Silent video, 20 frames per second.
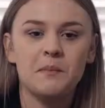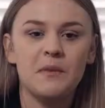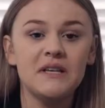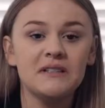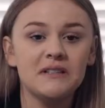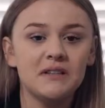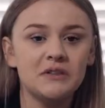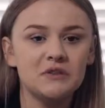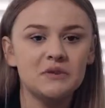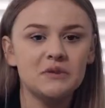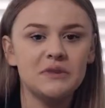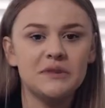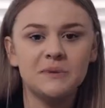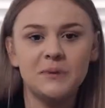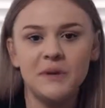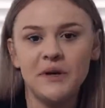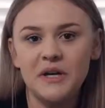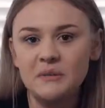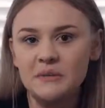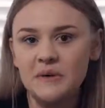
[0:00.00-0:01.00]
my schedule was
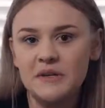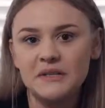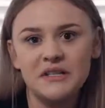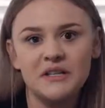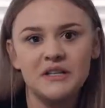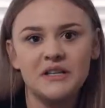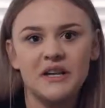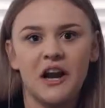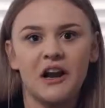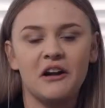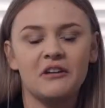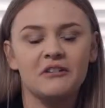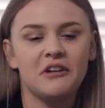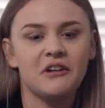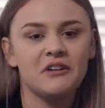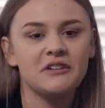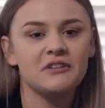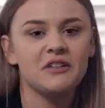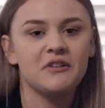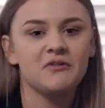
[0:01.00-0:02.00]
pretty busy and I had a
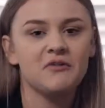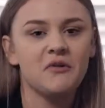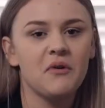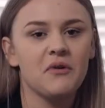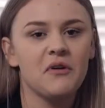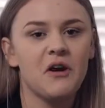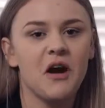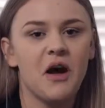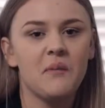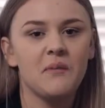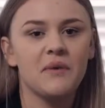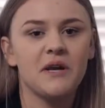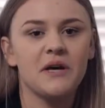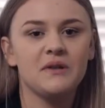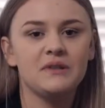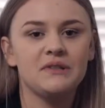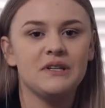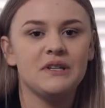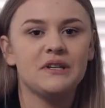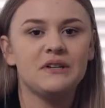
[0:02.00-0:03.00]
lot of stuff going on, but
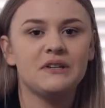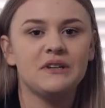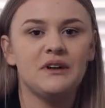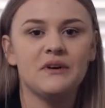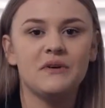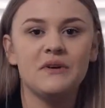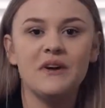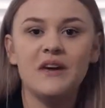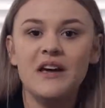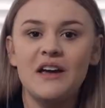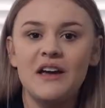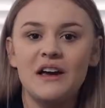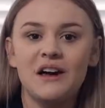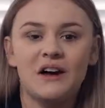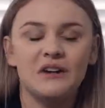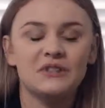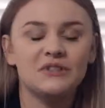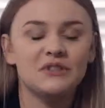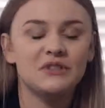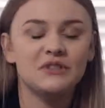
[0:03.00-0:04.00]
I was like,
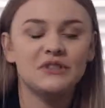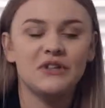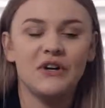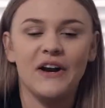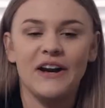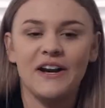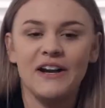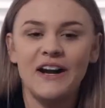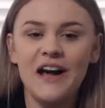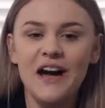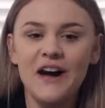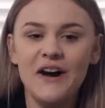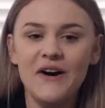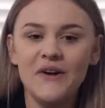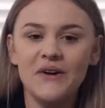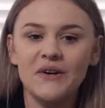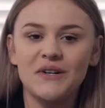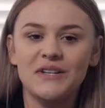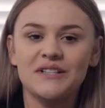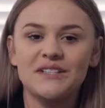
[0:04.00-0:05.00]
I'll just try it
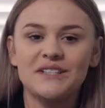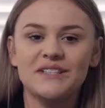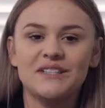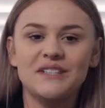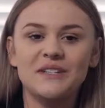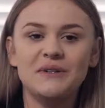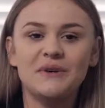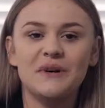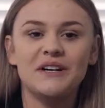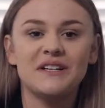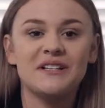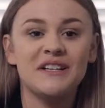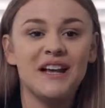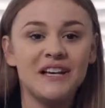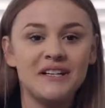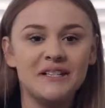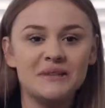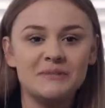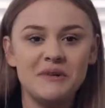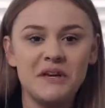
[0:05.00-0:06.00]
out and see where it
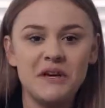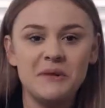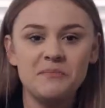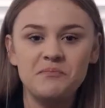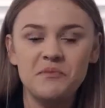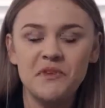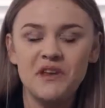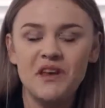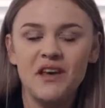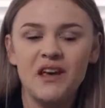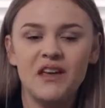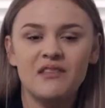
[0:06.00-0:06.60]
takes me.